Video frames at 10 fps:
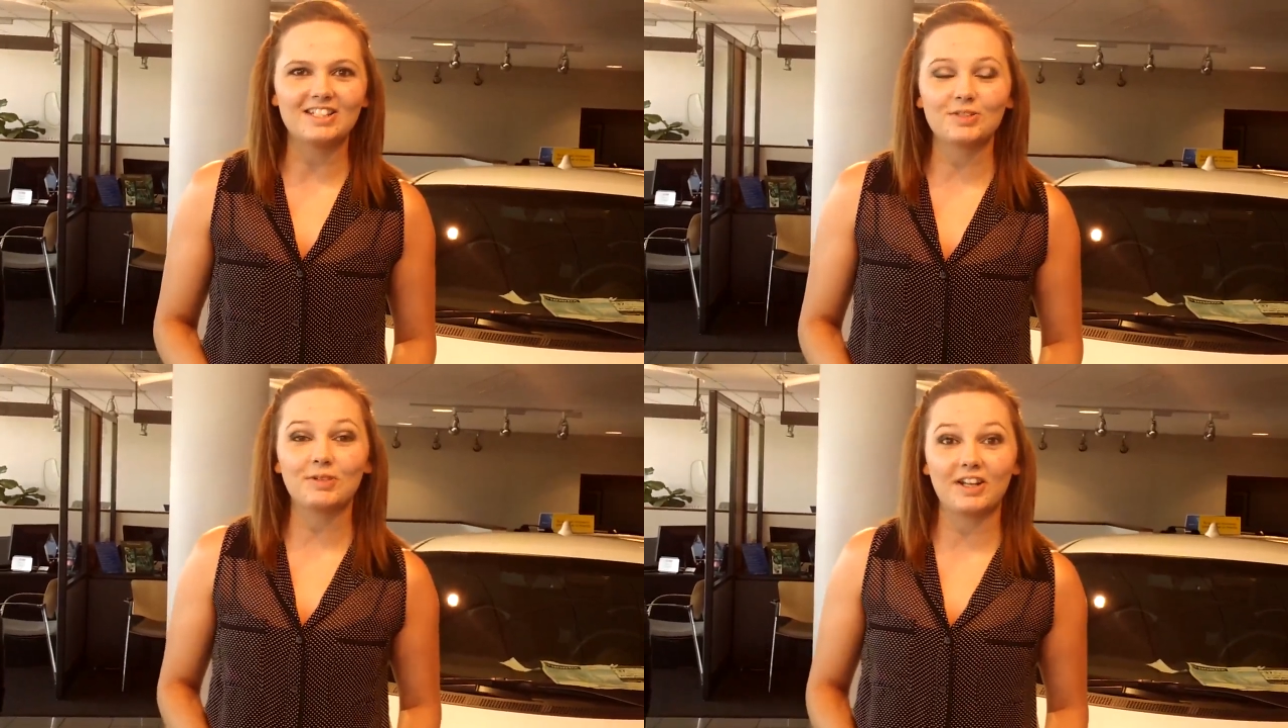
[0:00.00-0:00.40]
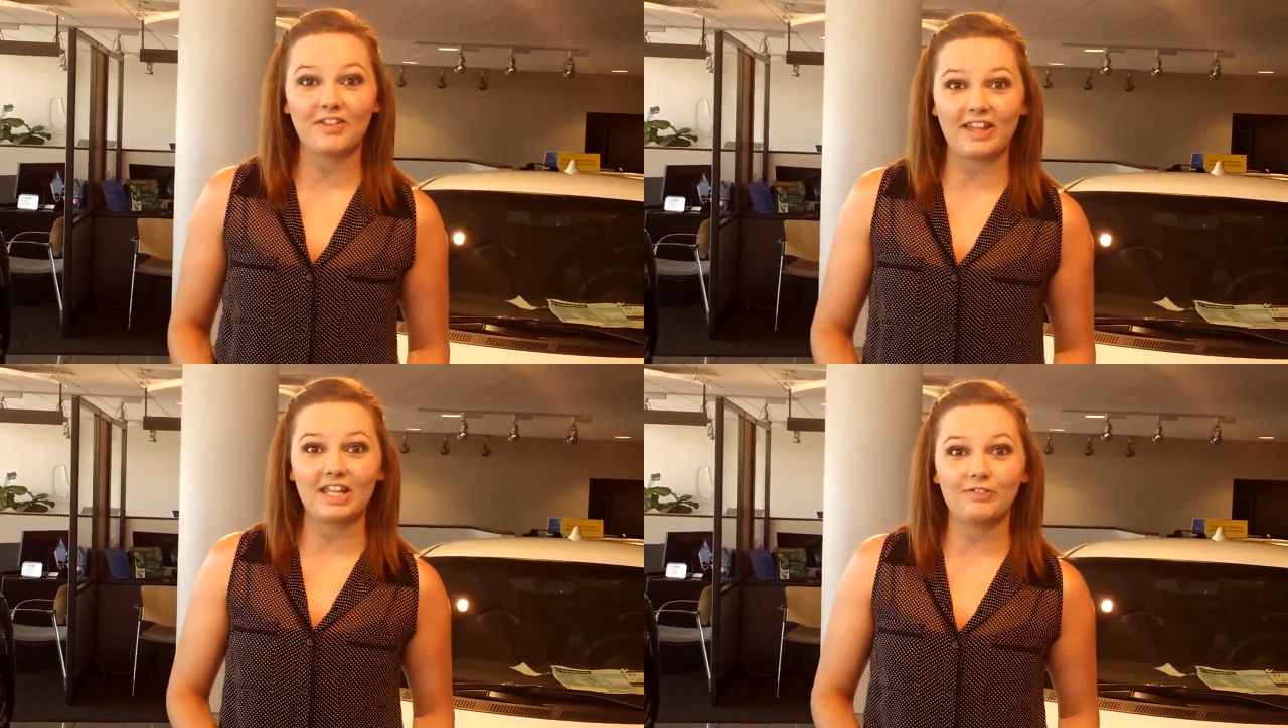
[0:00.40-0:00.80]
Just wanted to
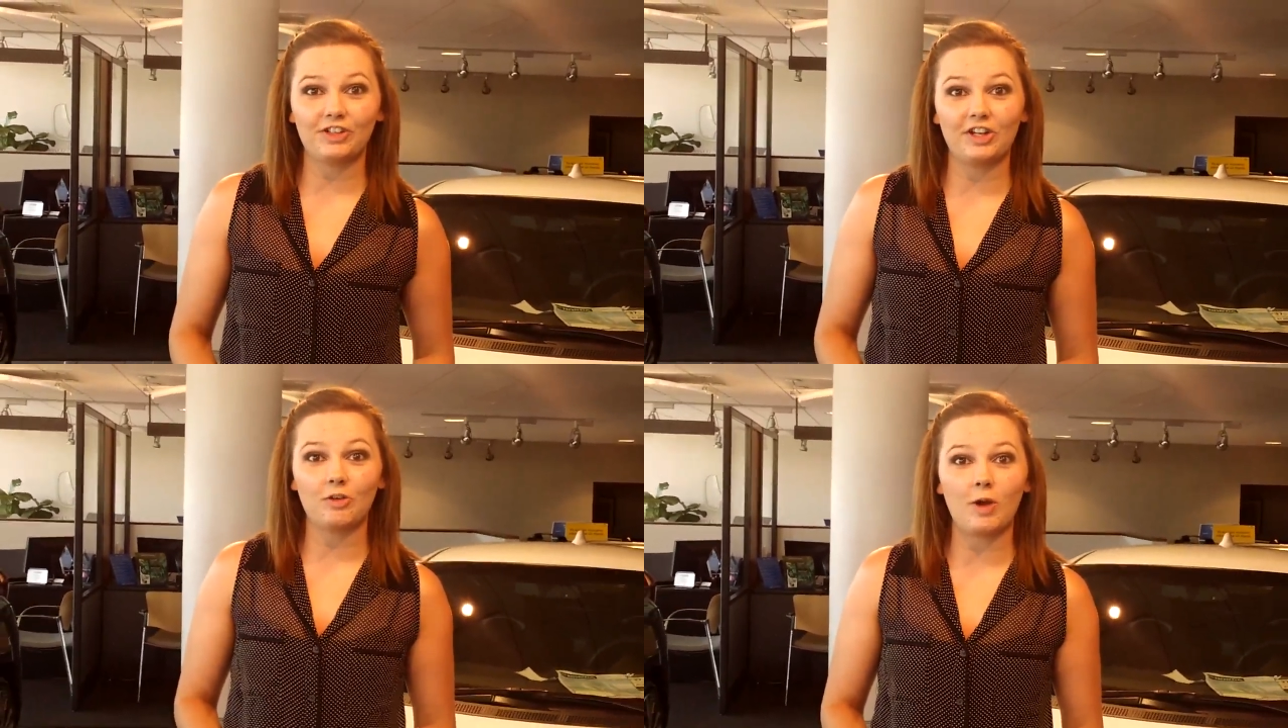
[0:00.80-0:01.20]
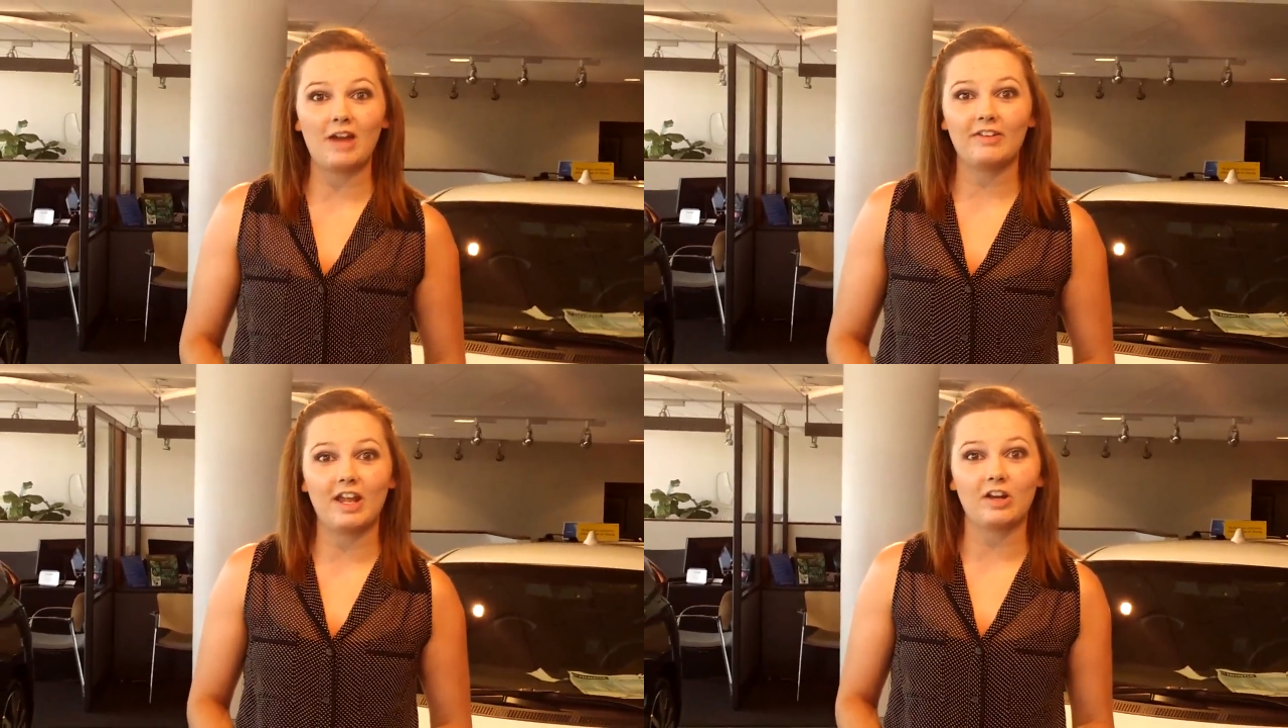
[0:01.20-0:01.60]
thank you for your
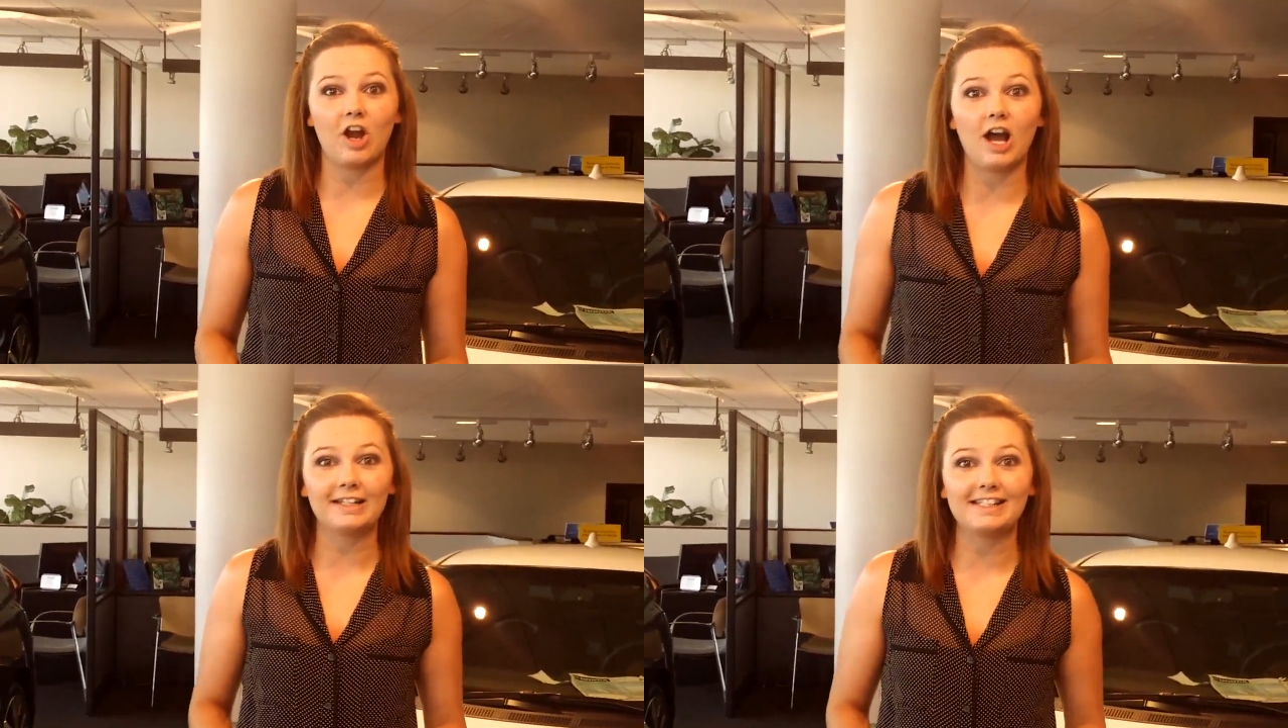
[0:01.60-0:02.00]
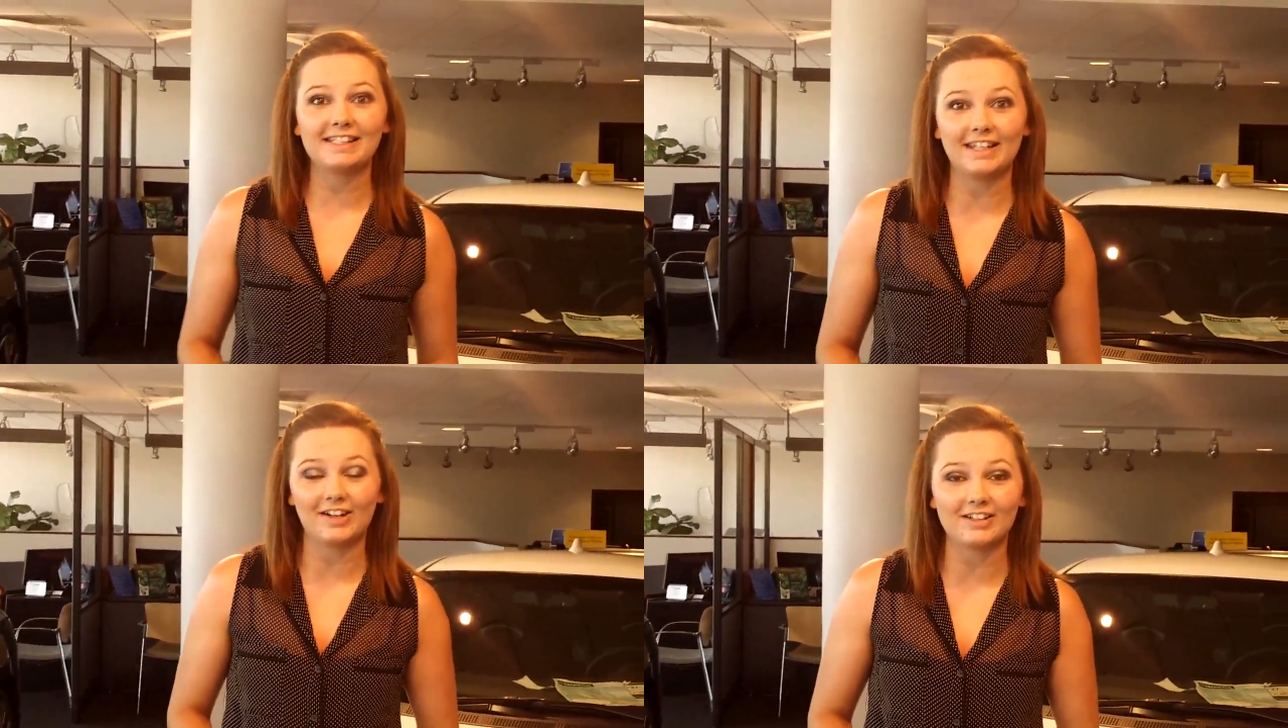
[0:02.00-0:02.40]
inquiry on our Honda
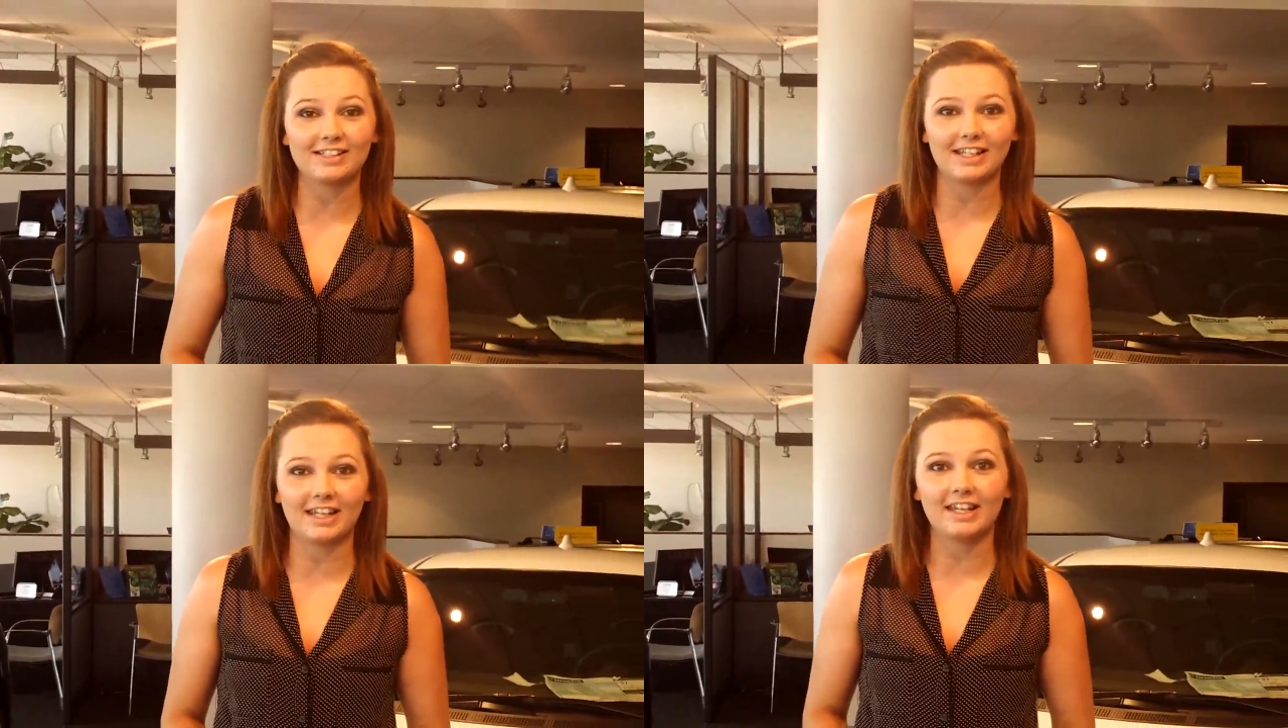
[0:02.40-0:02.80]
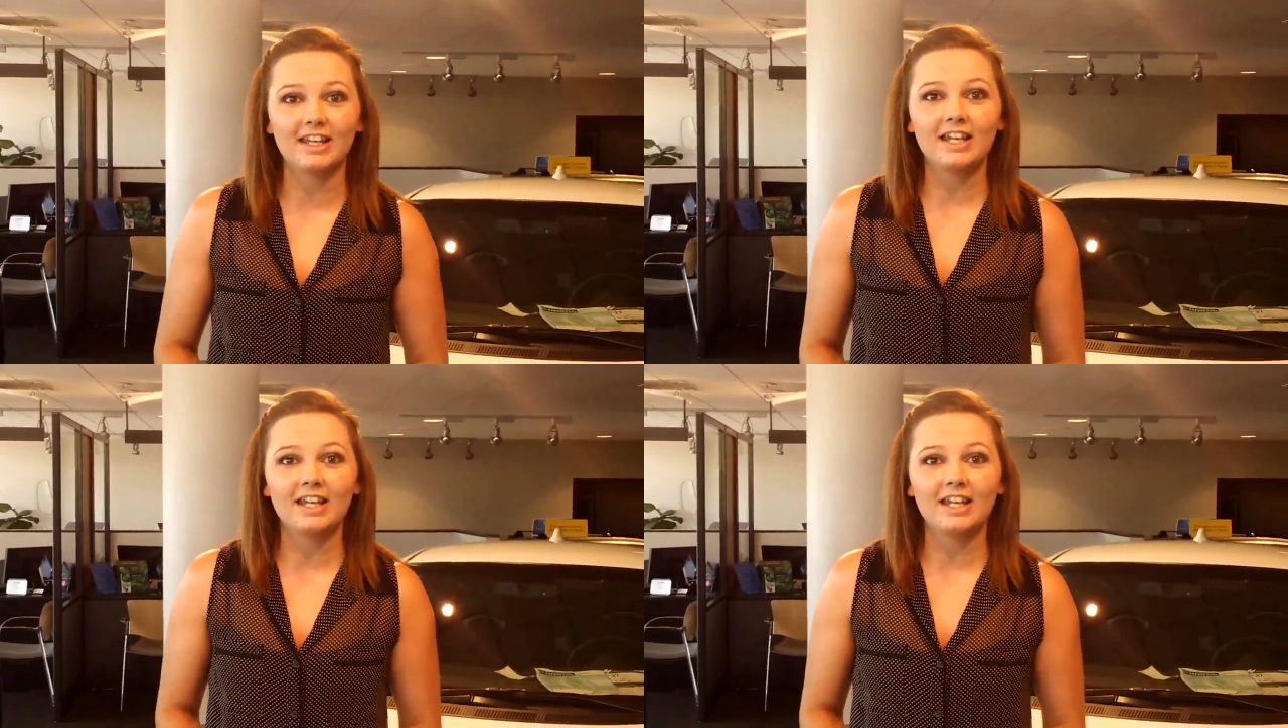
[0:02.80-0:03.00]
CRZ.